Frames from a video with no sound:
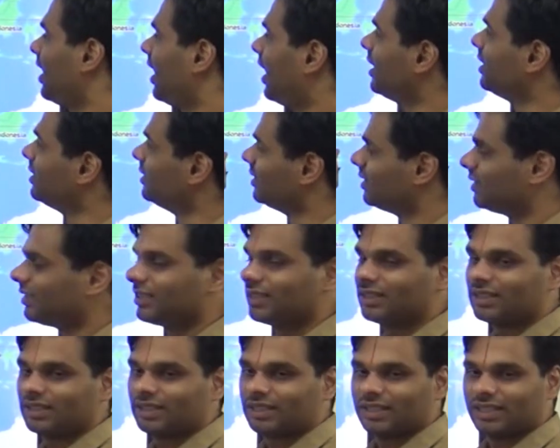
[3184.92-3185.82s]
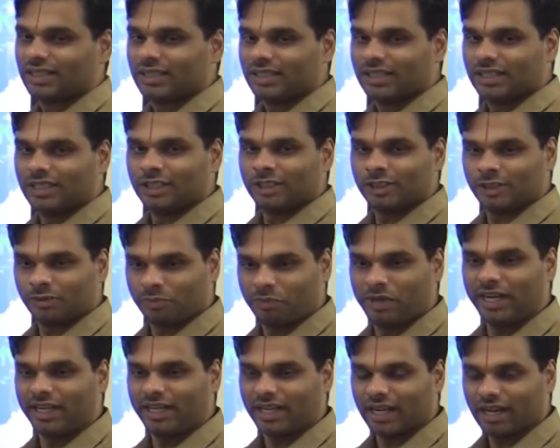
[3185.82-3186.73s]
has
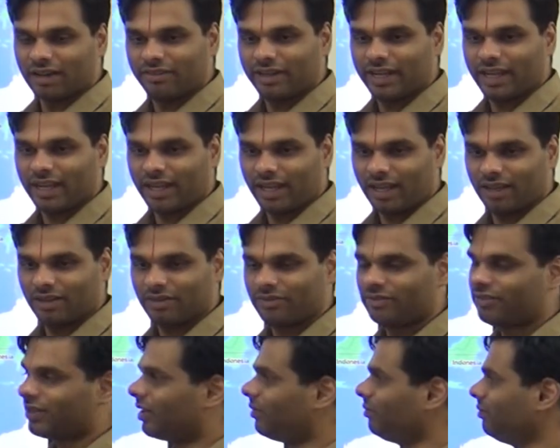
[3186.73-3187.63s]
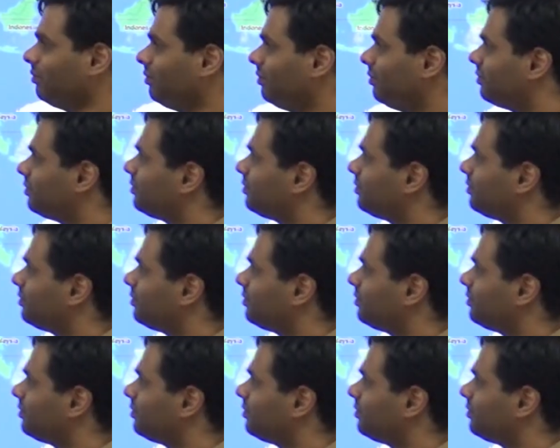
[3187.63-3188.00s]
split away from